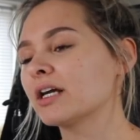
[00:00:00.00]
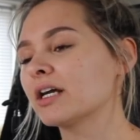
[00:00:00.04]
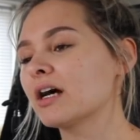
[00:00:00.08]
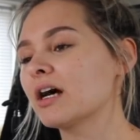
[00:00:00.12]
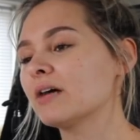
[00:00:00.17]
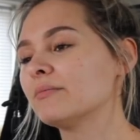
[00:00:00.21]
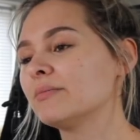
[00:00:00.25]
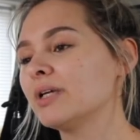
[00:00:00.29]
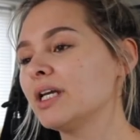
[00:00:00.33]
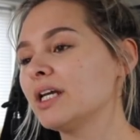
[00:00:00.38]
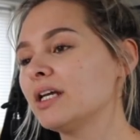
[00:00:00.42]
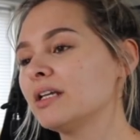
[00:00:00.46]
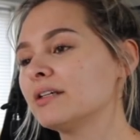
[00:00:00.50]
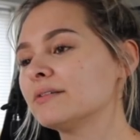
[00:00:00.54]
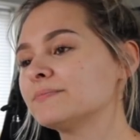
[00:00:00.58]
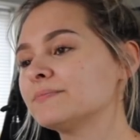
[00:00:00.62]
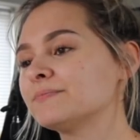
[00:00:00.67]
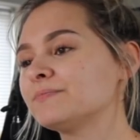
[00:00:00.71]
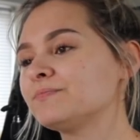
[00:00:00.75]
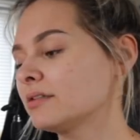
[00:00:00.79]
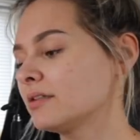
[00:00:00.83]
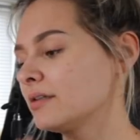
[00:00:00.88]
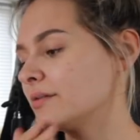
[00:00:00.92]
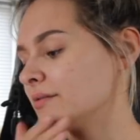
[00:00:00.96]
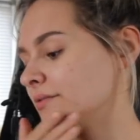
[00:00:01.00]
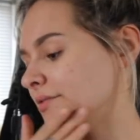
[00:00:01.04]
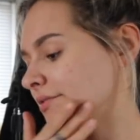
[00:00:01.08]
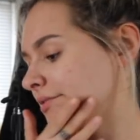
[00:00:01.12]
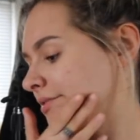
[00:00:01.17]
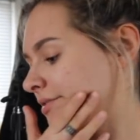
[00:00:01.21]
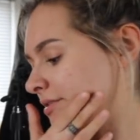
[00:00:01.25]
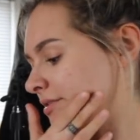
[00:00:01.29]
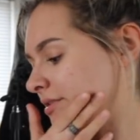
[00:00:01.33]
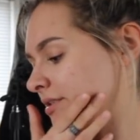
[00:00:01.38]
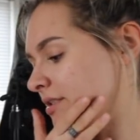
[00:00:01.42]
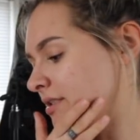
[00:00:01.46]
I mean,
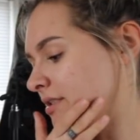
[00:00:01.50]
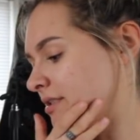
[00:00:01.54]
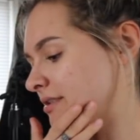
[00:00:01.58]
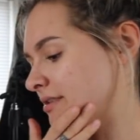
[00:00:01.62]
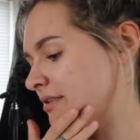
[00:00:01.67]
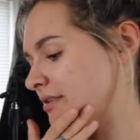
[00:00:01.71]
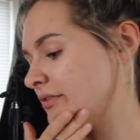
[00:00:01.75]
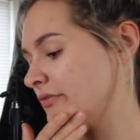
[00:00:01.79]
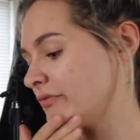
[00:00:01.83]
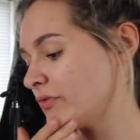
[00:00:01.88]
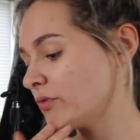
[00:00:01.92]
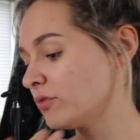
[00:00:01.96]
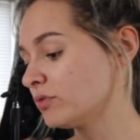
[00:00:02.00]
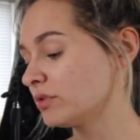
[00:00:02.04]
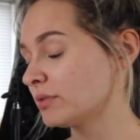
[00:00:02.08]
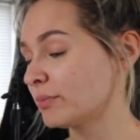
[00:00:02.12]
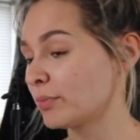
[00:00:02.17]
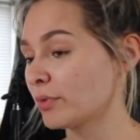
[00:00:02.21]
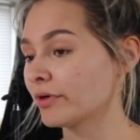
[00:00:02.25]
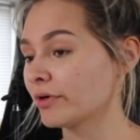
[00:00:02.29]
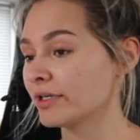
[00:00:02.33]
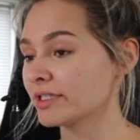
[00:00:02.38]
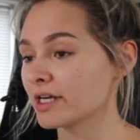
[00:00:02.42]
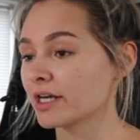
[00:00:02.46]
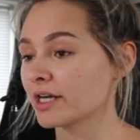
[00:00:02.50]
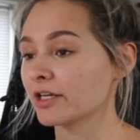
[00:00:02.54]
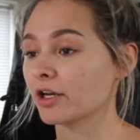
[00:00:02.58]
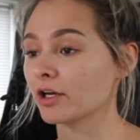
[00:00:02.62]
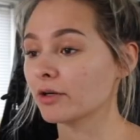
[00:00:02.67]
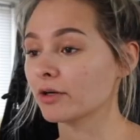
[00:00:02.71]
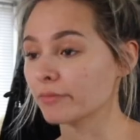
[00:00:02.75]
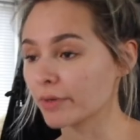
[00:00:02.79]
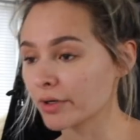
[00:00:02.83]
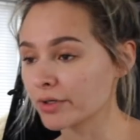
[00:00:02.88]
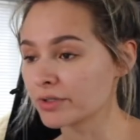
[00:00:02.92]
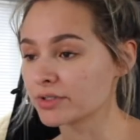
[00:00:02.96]
of all the boys I
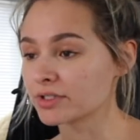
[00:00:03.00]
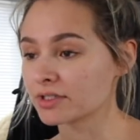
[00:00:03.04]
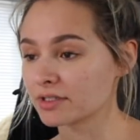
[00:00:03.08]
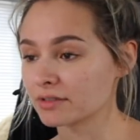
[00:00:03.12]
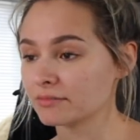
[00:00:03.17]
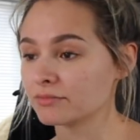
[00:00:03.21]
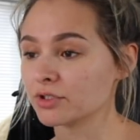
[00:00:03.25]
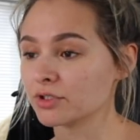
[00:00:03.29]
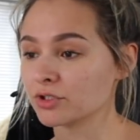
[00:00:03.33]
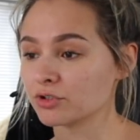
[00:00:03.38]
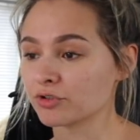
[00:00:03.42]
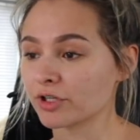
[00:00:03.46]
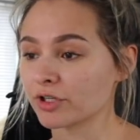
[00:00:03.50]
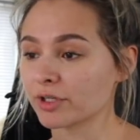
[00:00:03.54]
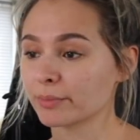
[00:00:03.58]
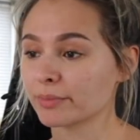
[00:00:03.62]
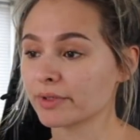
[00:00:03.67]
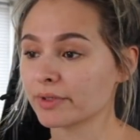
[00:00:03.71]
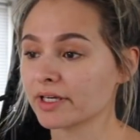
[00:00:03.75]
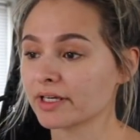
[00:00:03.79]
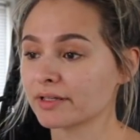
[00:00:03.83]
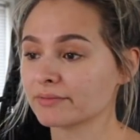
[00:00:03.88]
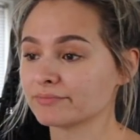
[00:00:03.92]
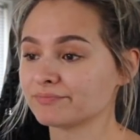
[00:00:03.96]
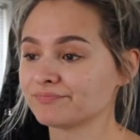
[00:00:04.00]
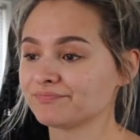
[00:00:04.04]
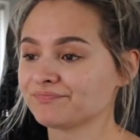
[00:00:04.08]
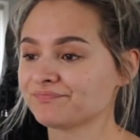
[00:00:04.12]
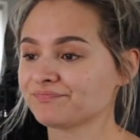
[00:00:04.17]
know, most of them do drink beer.